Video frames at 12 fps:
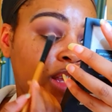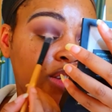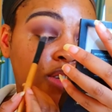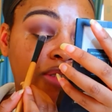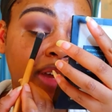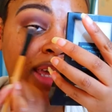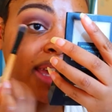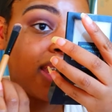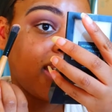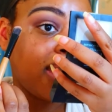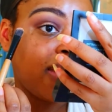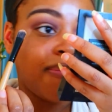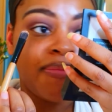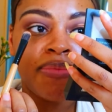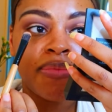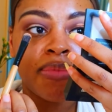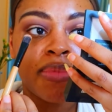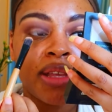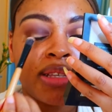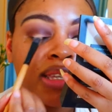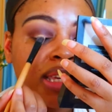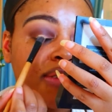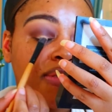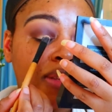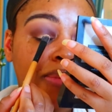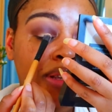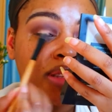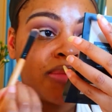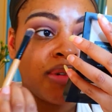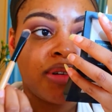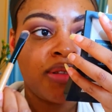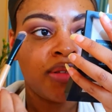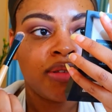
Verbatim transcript: Just try and get it as even as possible.